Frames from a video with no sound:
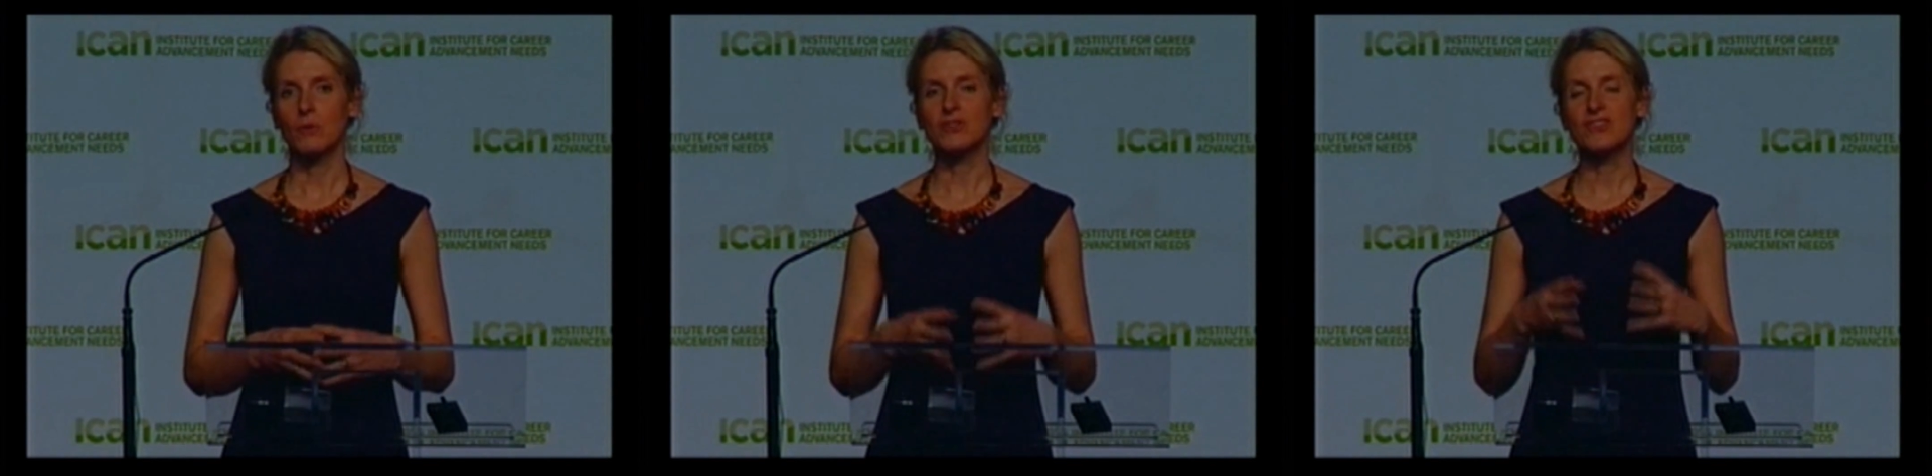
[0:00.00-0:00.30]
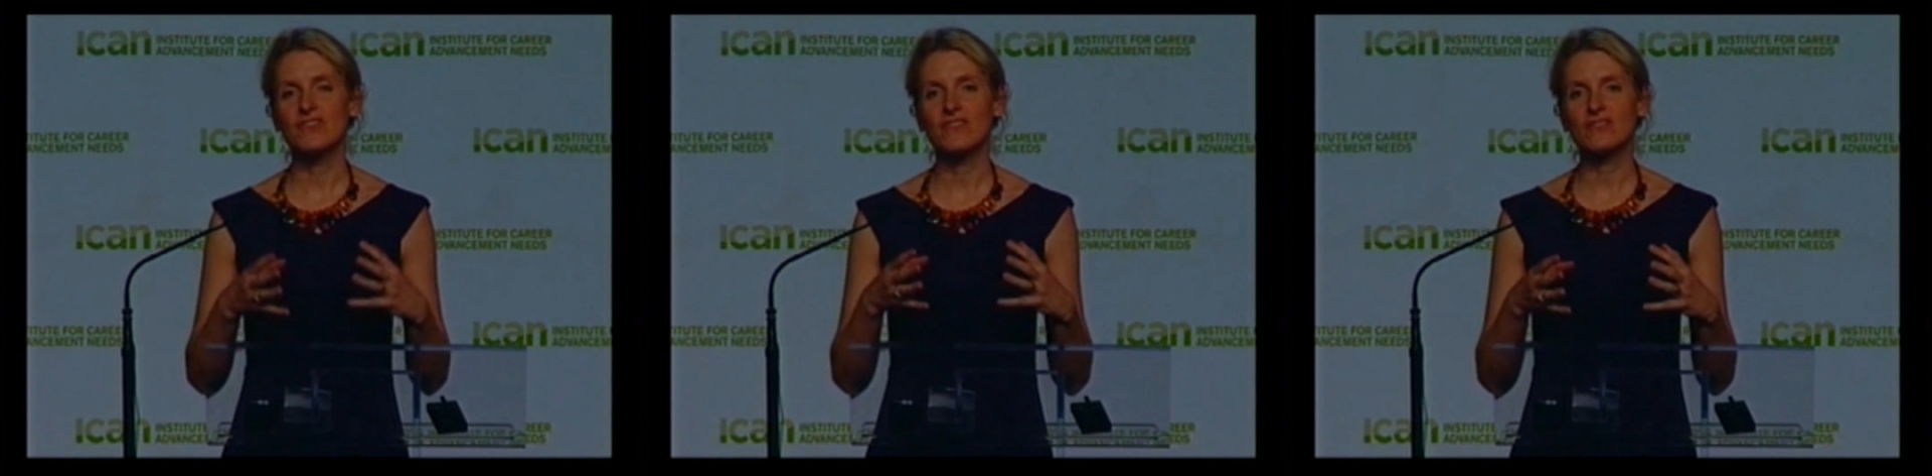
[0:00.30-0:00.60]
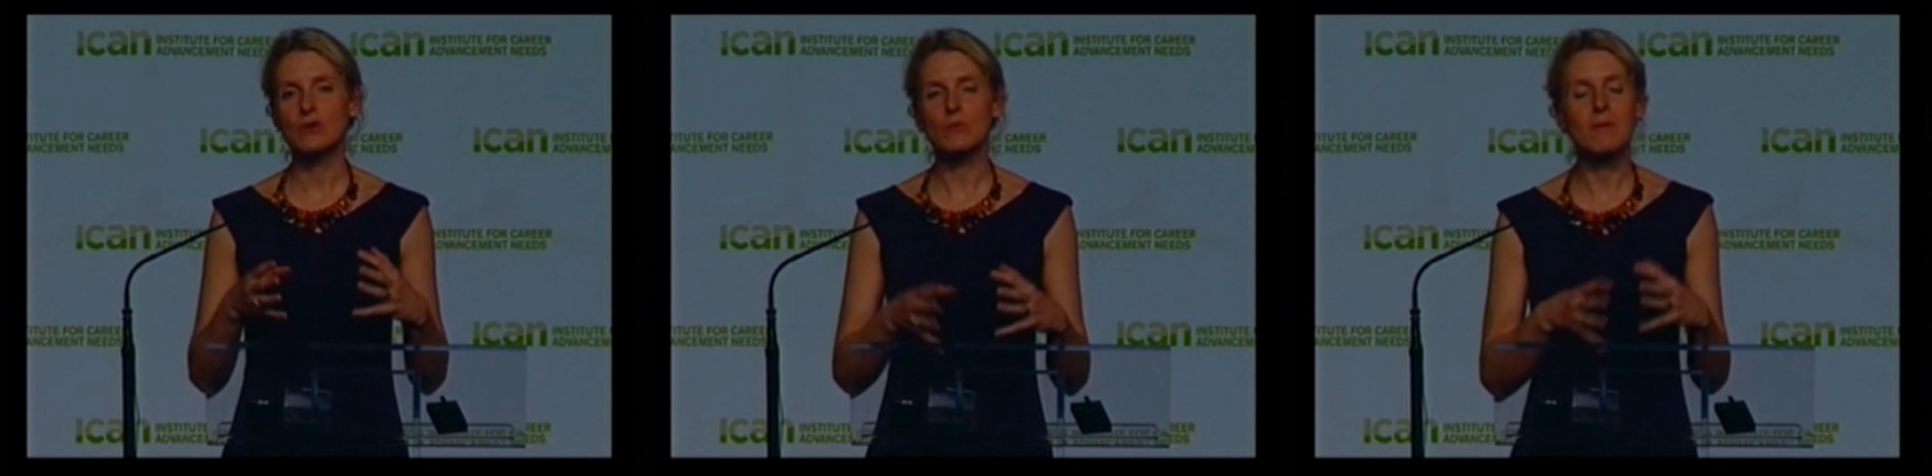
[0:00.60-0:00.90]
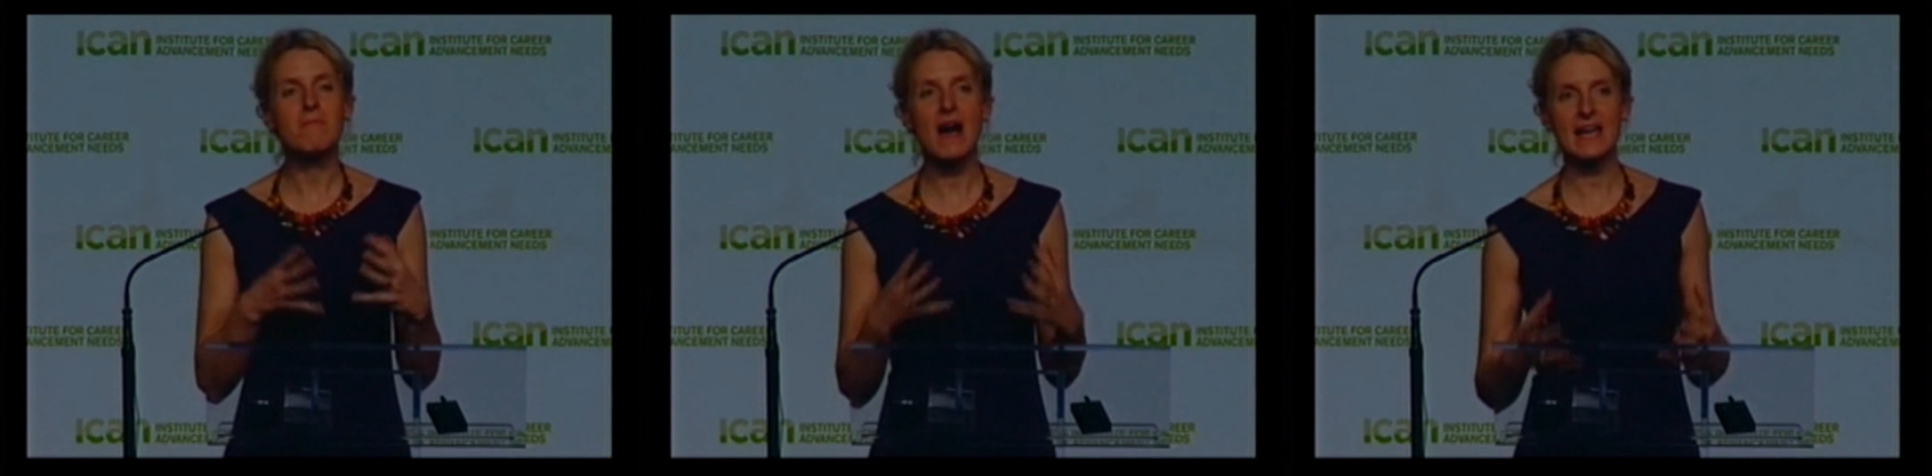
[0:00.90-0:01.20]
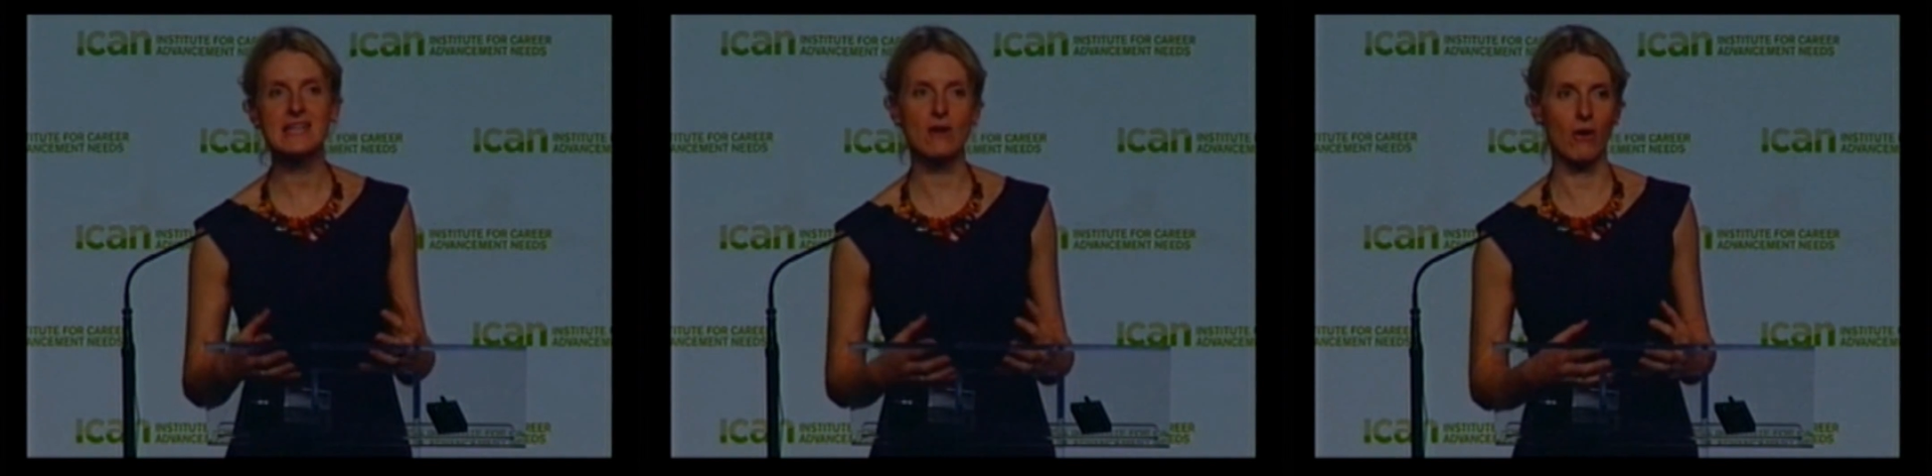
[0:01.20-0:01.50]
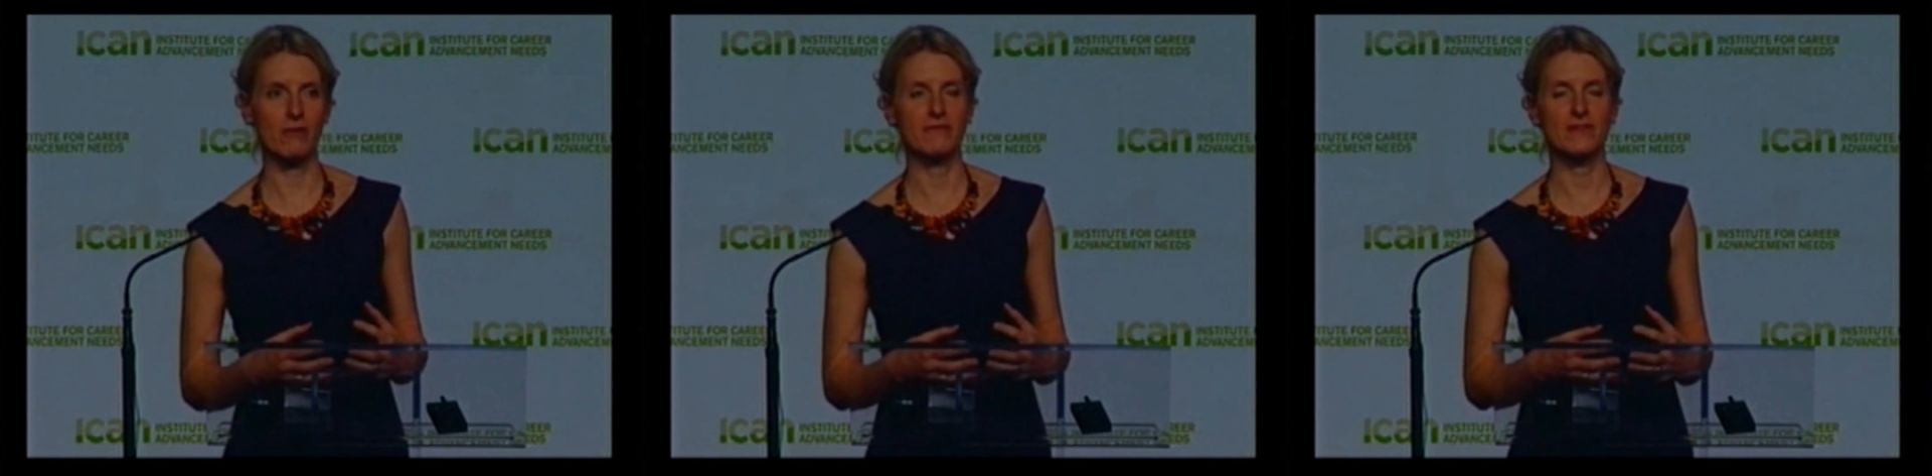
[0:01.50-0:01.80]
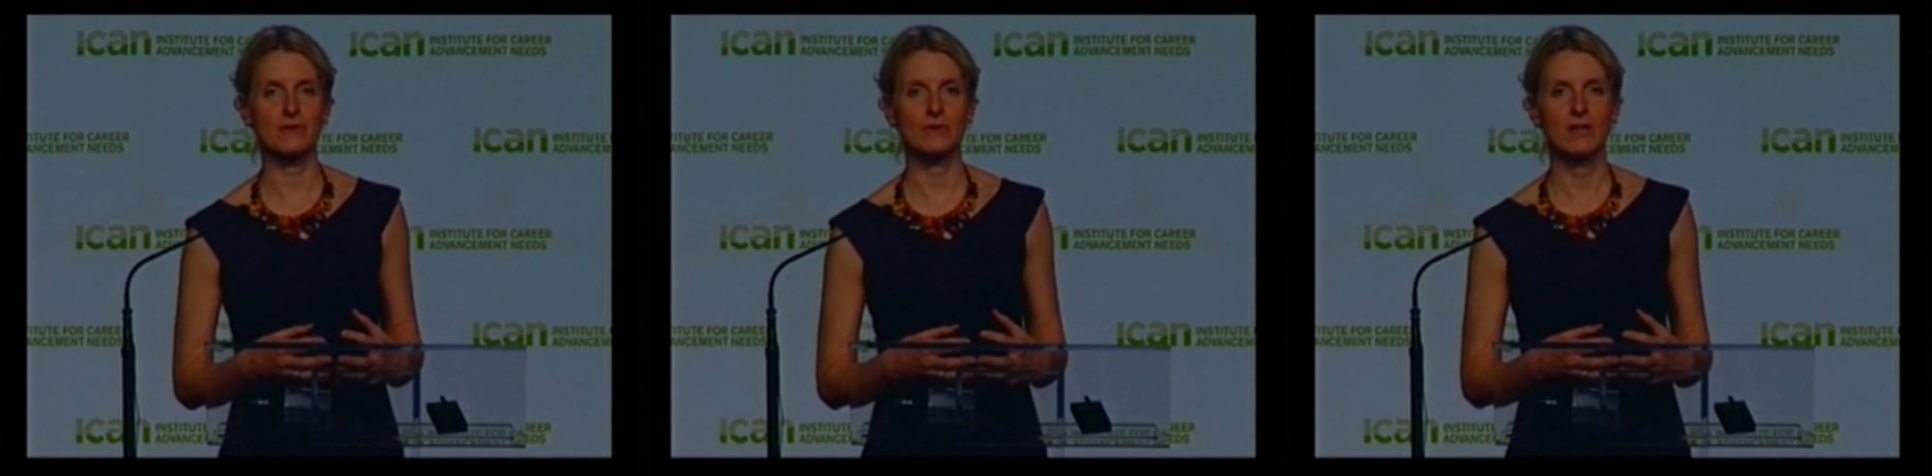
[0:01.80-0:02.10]
which is to remind all of
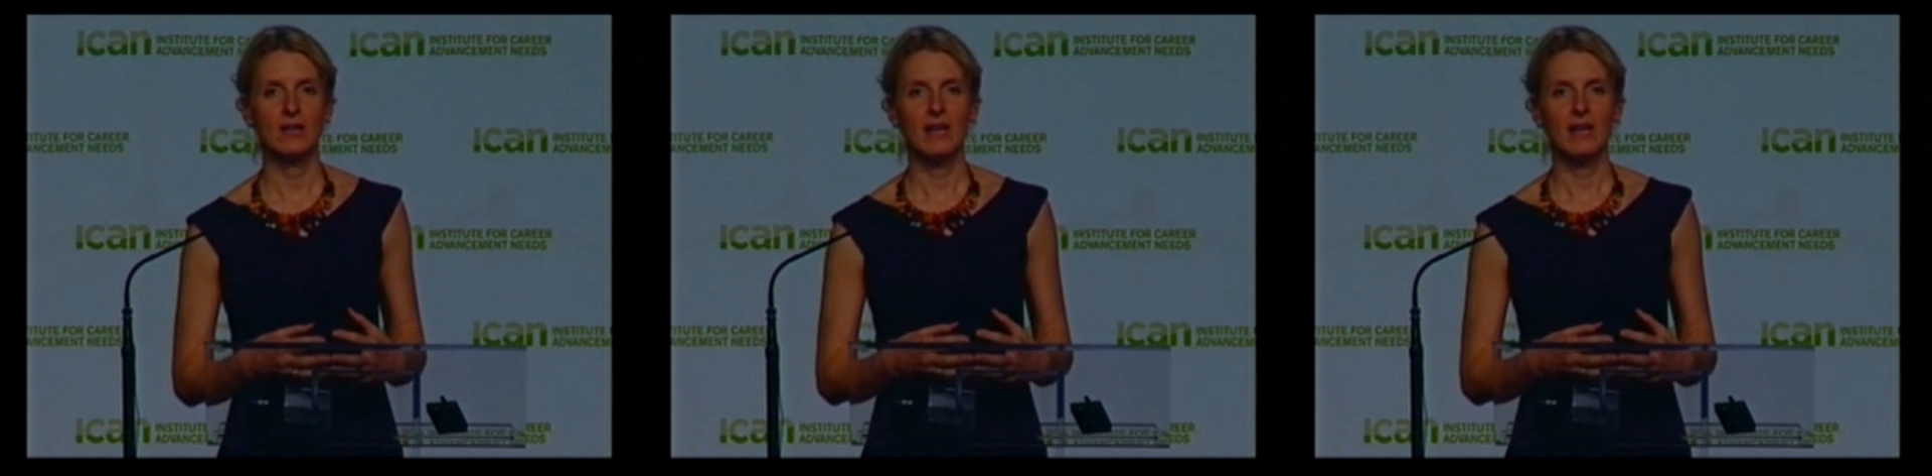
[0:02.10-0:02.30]
you,